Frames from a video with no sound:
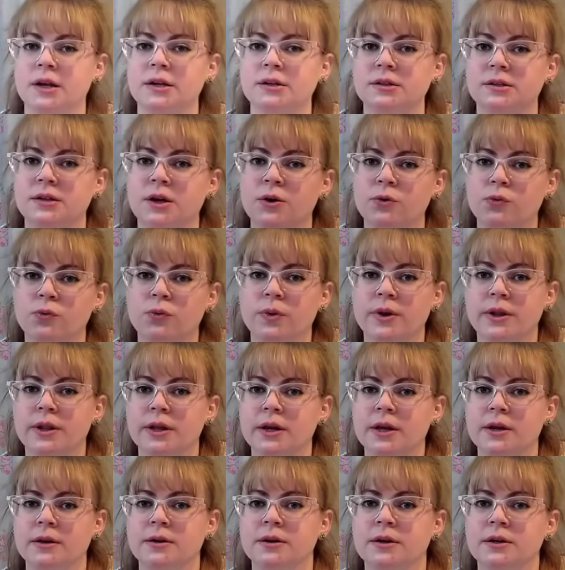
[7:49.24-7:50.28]
to sound
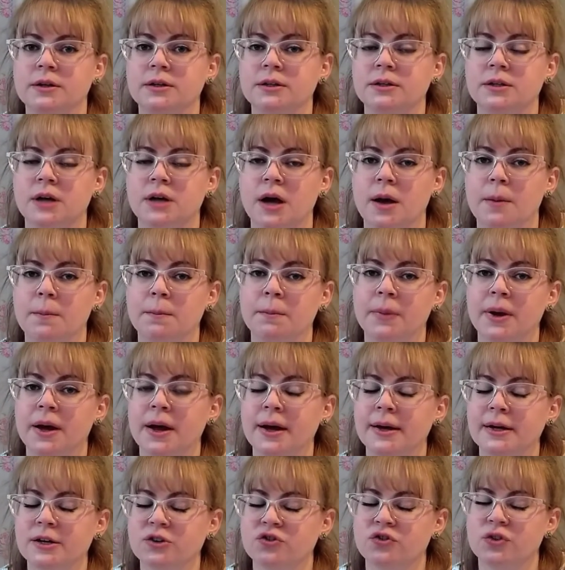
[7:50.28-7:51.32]
really dumb, but
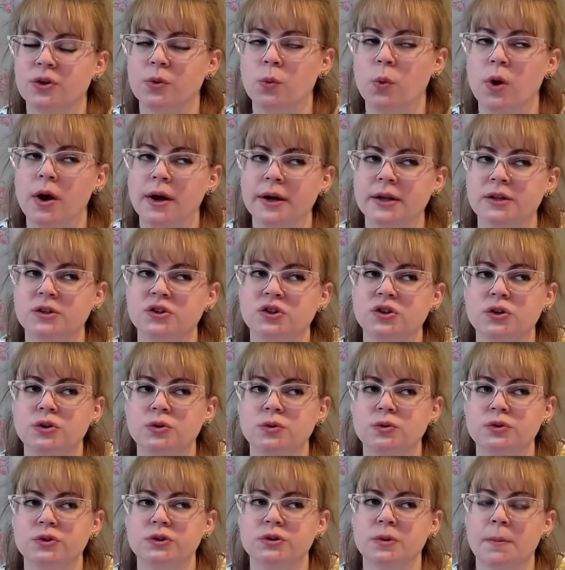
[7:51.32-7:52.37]
I actually wanted to
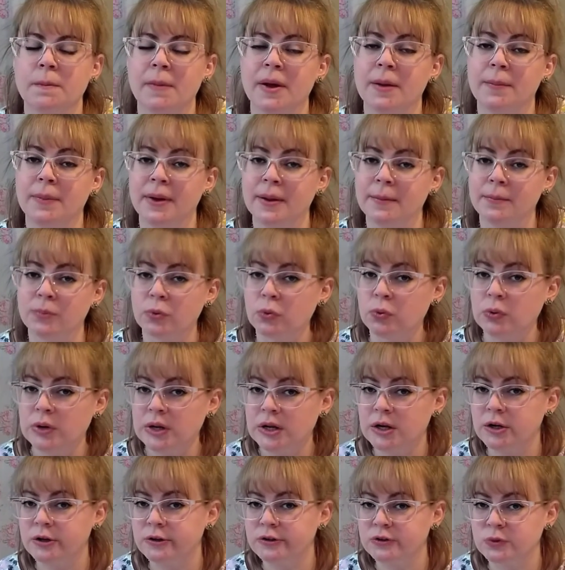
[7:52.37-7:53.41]
use my bamboo
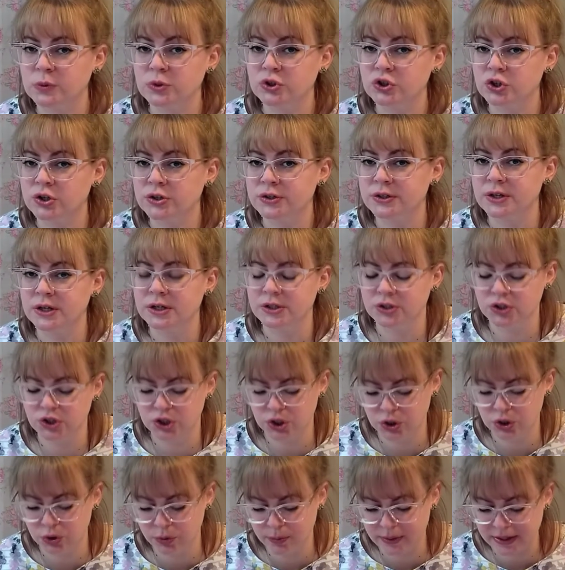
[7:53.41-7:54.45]
needles, which are size
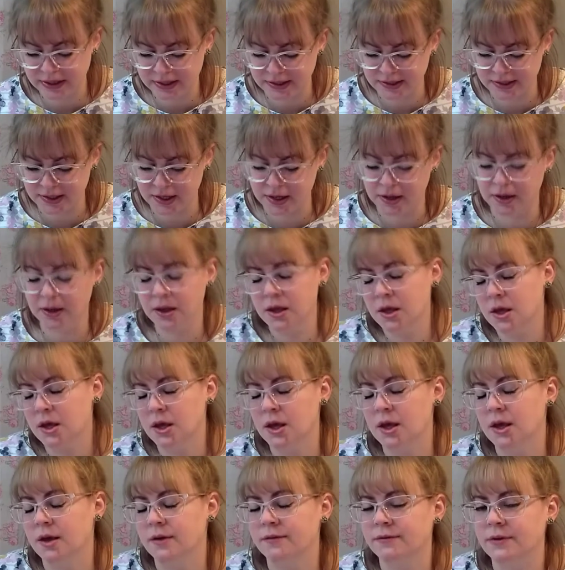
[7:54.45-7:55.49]
2, because I
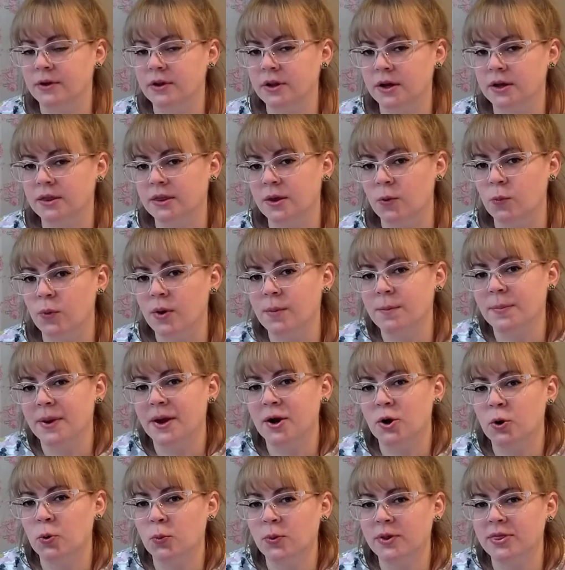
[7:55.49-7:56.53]
felt like they went
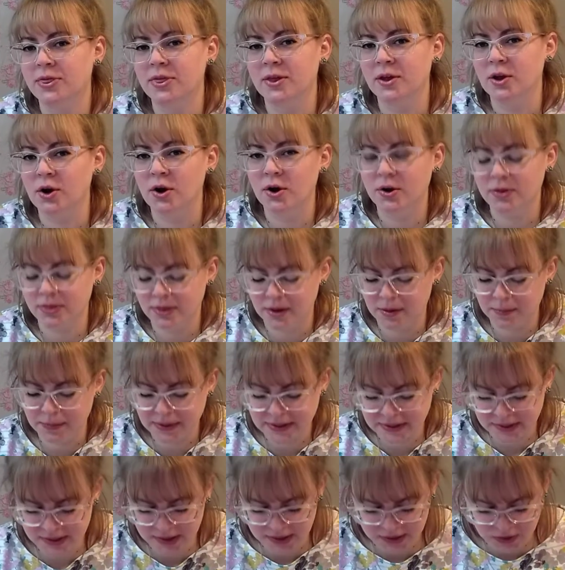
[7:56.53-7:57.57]
better with the yarn than my
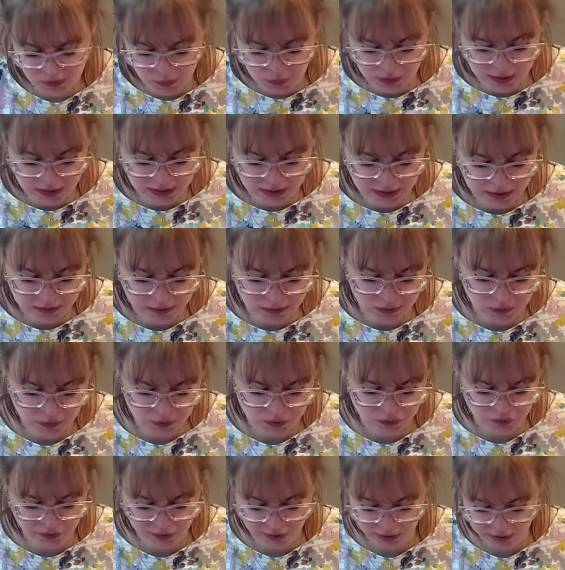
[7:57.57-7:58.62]
size 1 needles,
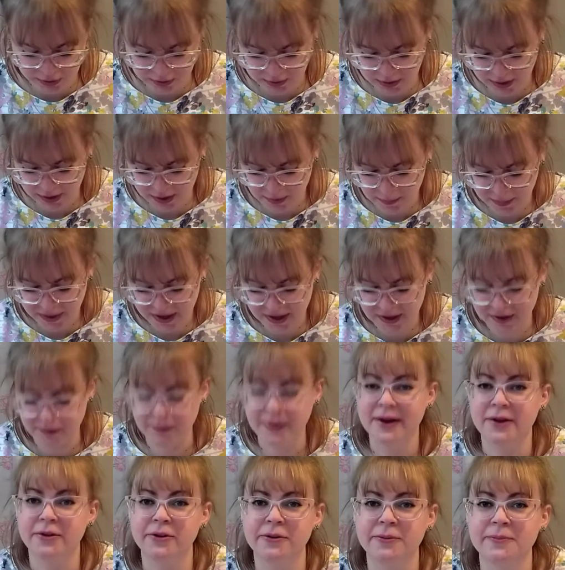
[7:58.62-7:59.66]
which are like a pink
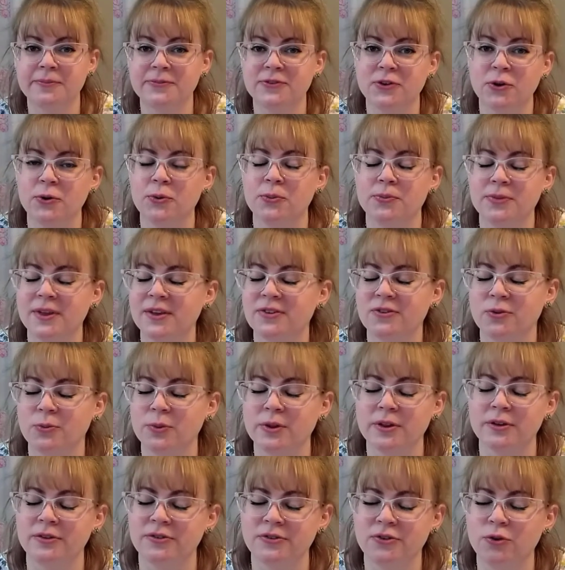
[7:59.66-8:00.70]
metal. So that's a
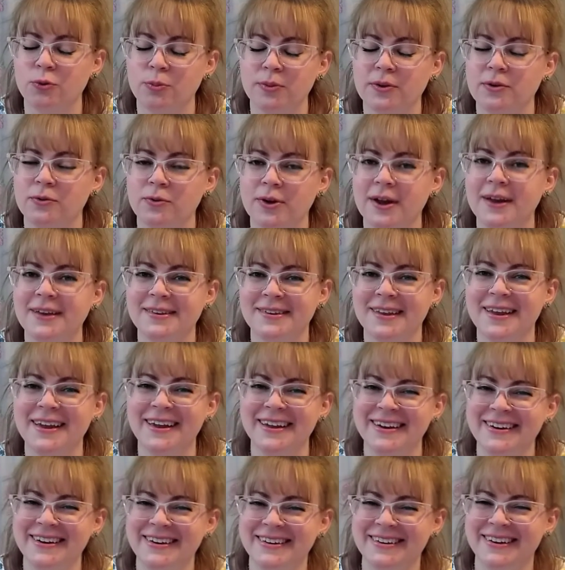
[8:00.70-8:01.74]
really stupid
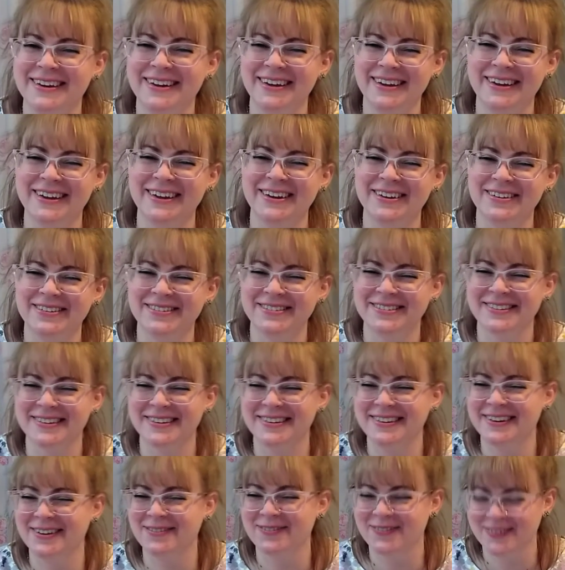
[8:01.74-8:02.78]
reason to use a
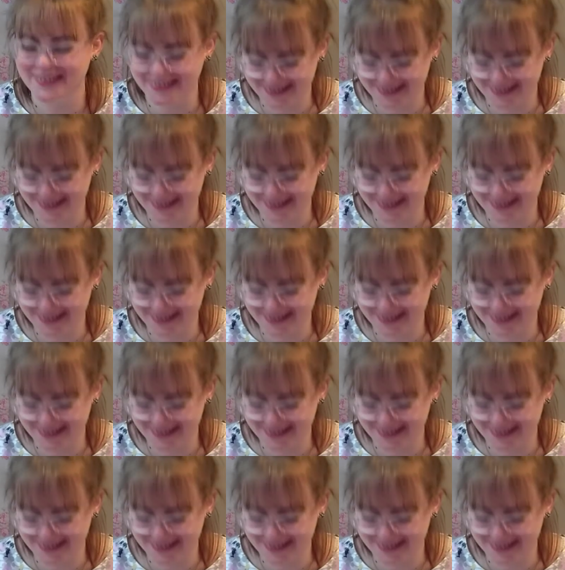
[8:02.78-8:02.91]
different